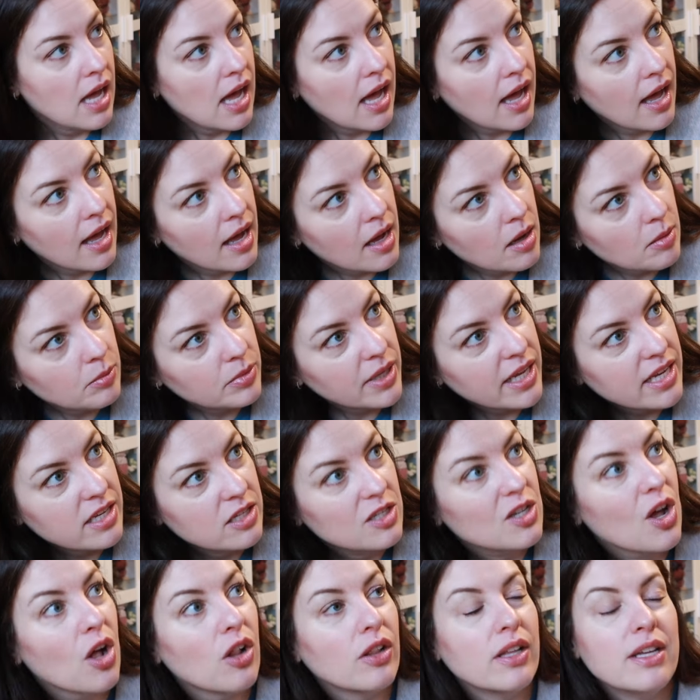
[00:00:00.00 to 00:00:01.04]
um, like
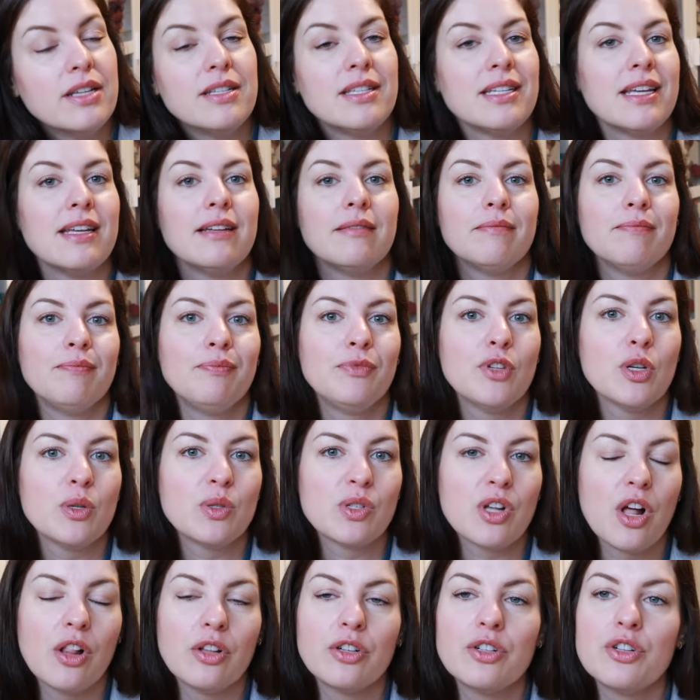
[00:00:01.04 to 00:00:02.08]
solids in those
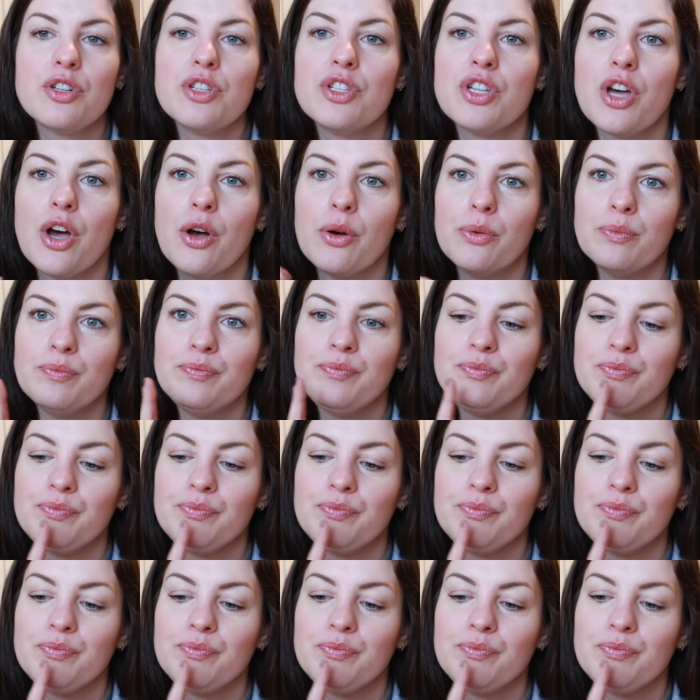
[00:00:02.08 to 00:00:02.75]
colors. So